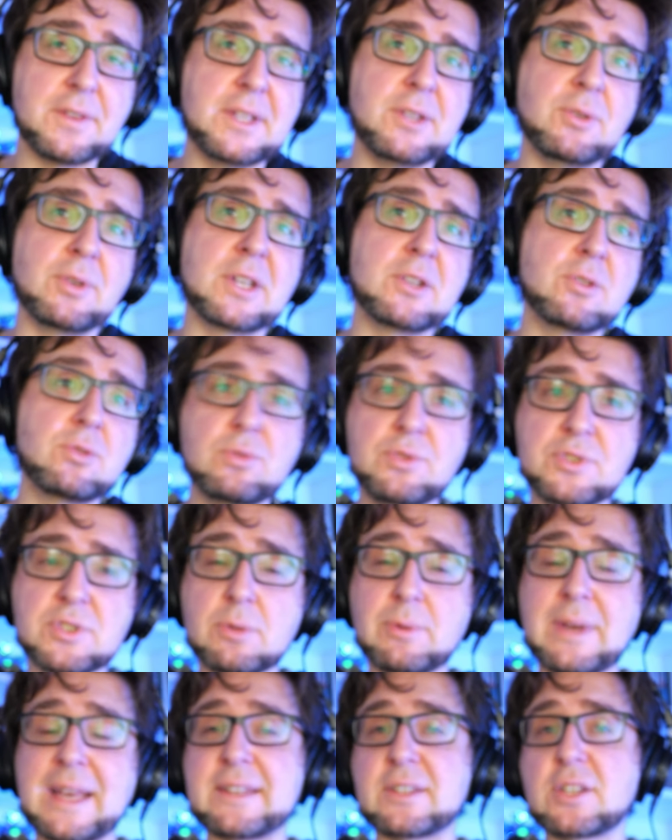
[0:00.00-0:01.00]
you can do
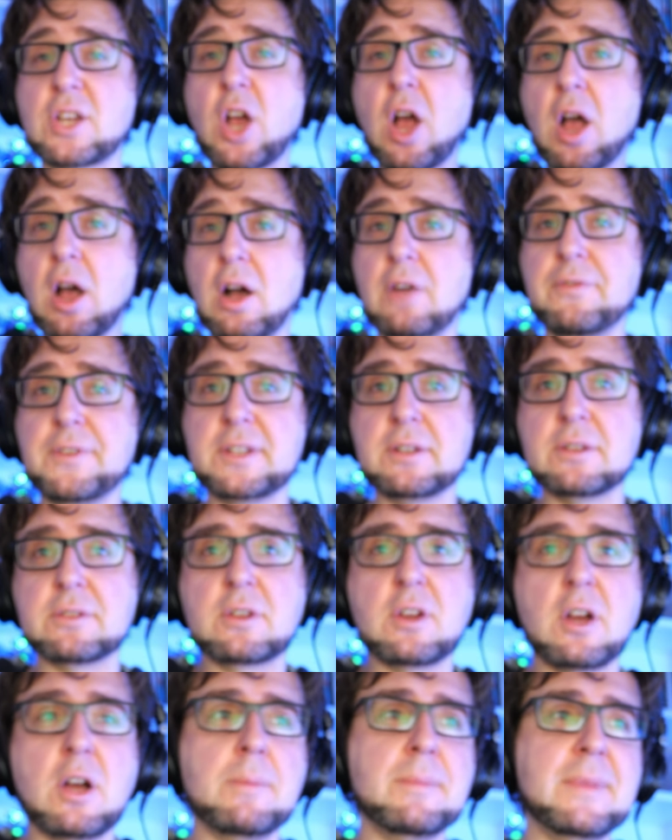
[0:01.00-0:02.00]
so at
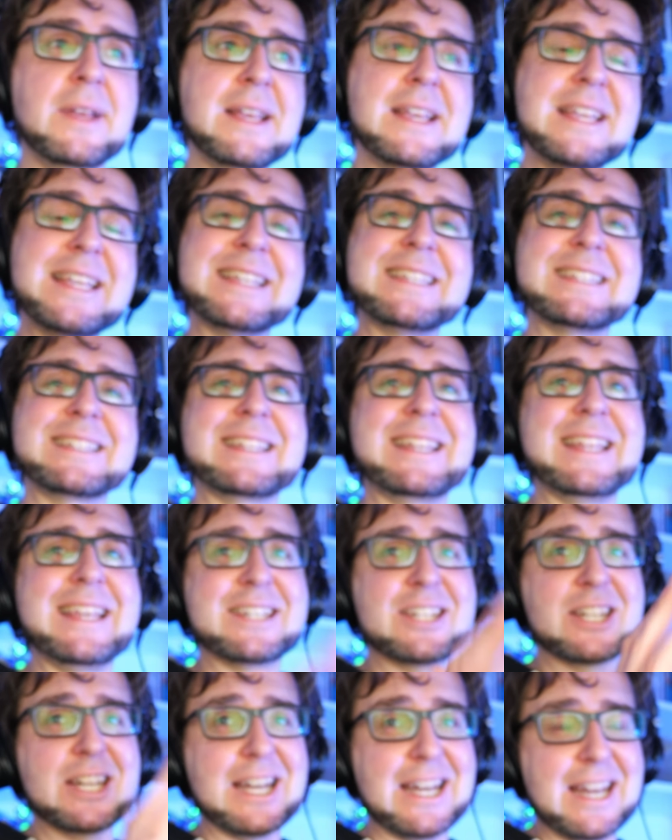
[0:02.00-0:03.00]

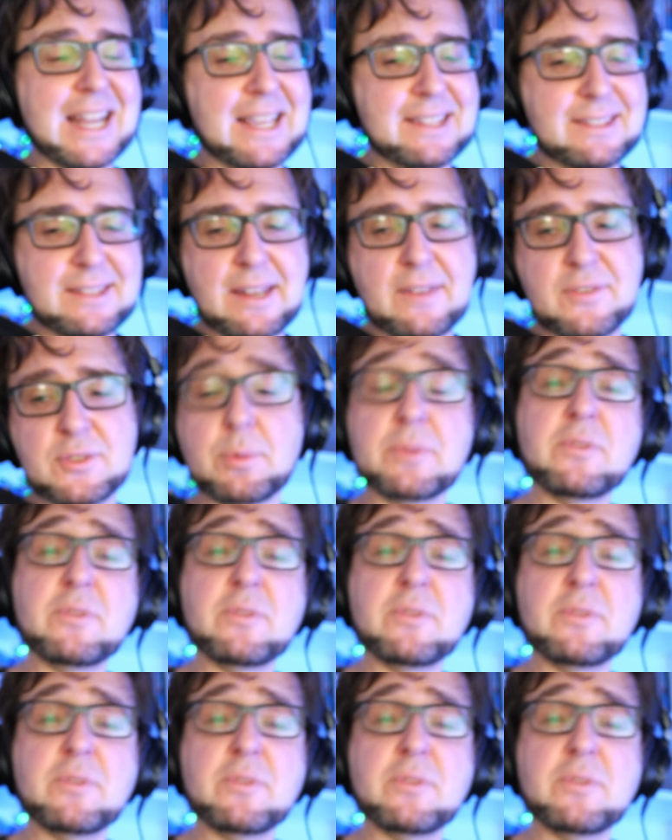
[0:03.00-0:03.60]
ko-fi.com/lazydevs.